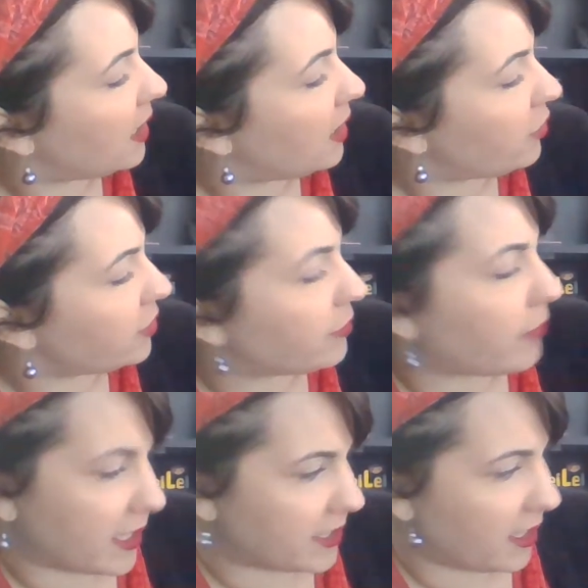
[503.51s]
Here's a
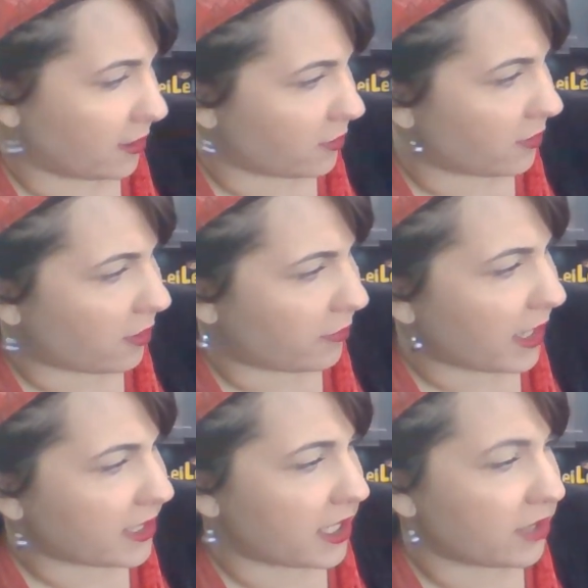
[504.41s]
rectangle. A
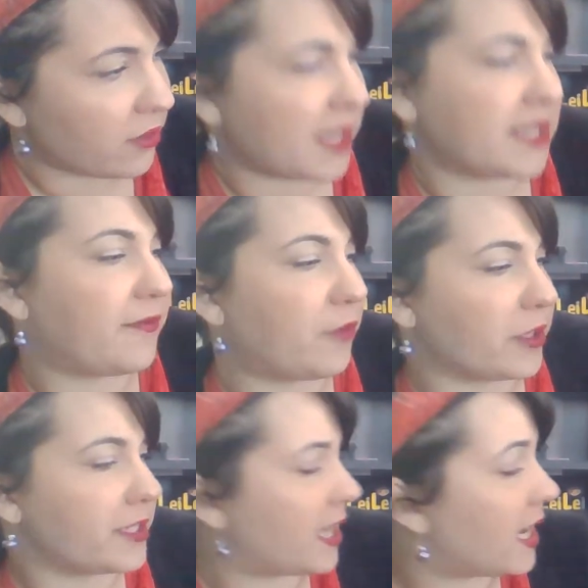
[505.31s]
rectangle has
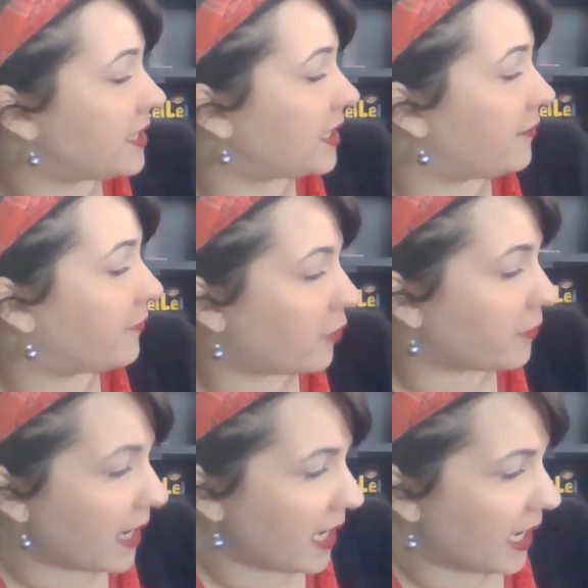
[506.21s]
four sides and four
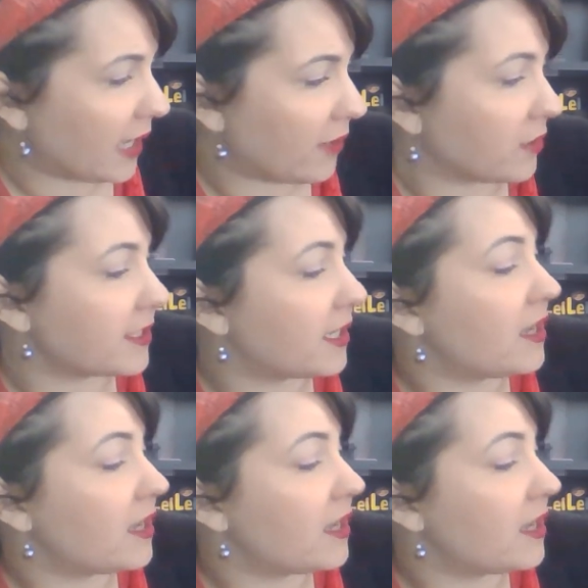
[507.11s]
right angles.